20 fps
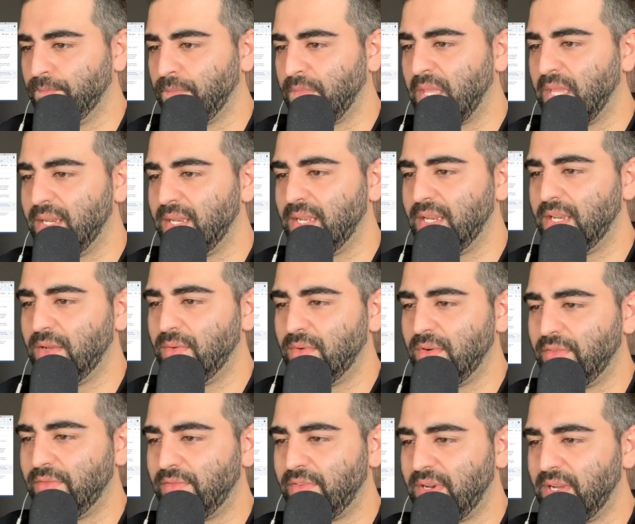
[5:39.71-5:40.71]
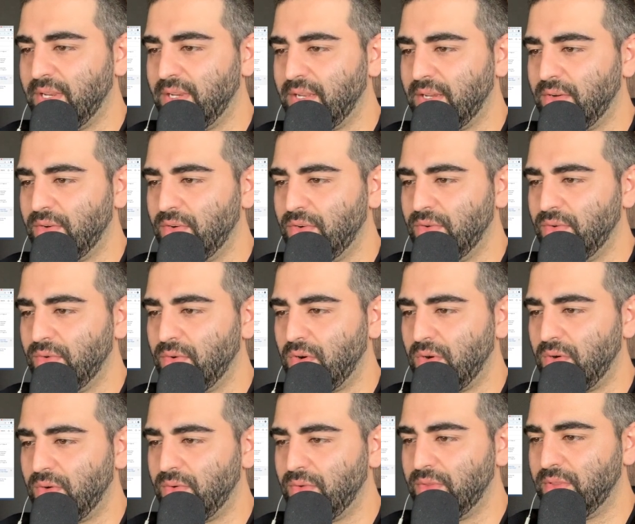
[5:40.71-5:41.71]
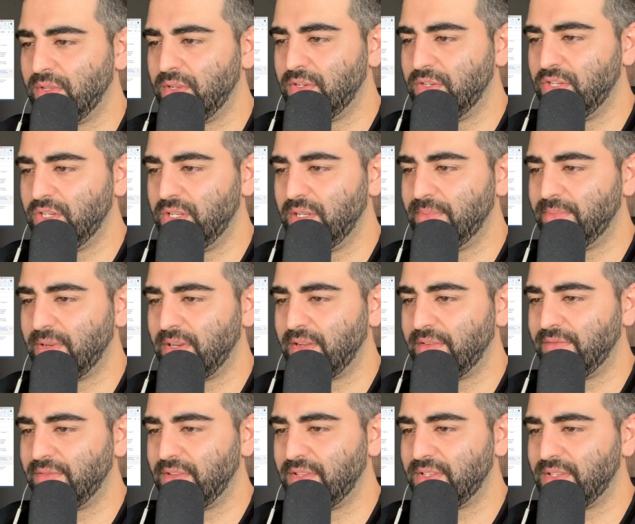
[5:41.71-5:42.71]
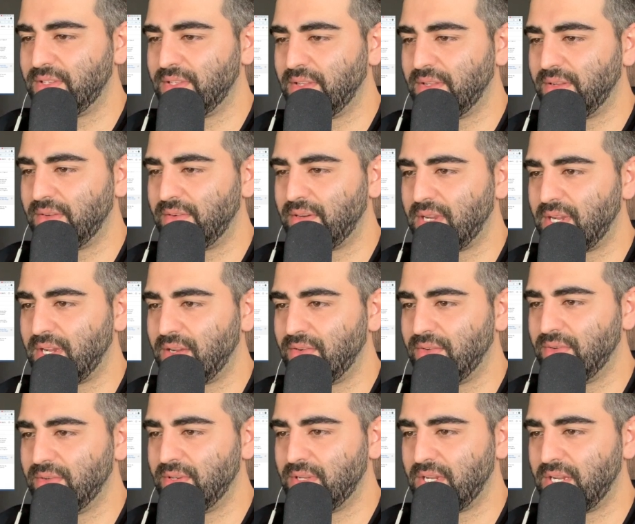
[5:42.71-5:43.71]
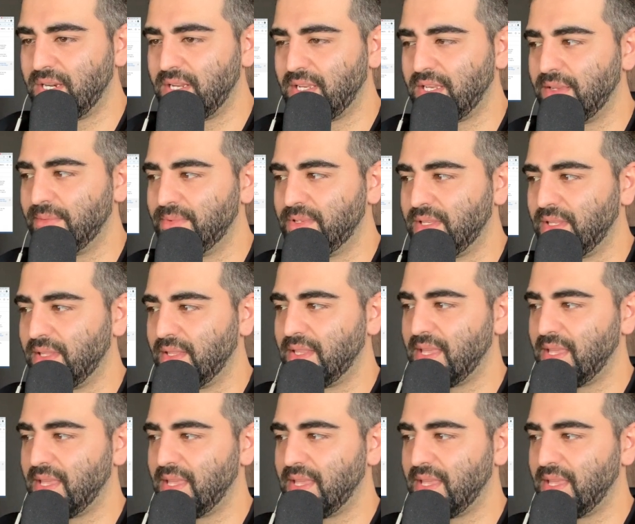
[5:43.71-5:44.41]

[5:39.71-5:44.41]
Did anyone find out who owned the Jeep and if it's still around? Donna Gibson.